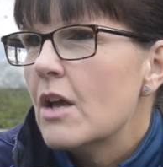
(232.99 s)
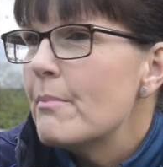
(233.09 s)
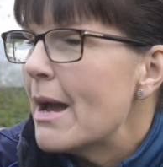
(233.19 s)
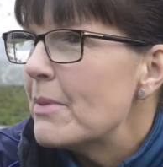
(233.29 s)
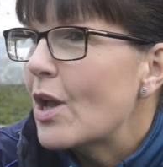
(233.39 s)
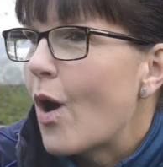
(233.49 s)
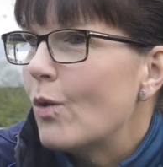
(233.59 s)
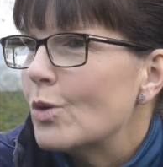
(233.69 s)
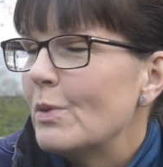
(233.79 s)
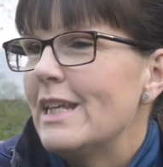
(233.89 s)
might be
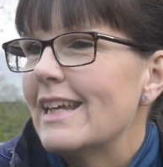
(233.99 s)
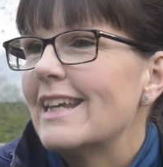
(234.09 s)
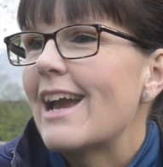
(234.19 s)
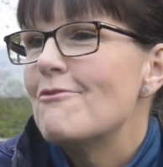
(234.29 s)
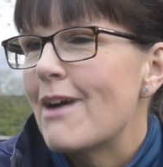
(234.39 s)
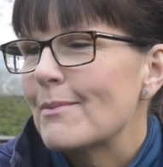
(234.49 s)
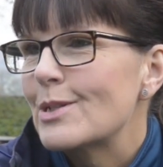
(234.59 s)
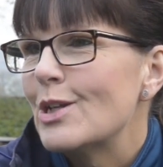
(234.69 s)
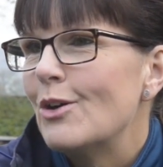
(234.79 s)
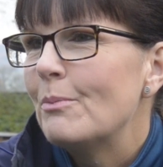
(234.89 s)
cold but you can get
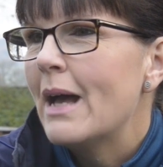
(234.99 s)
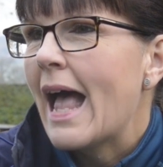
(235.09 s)
wrapped up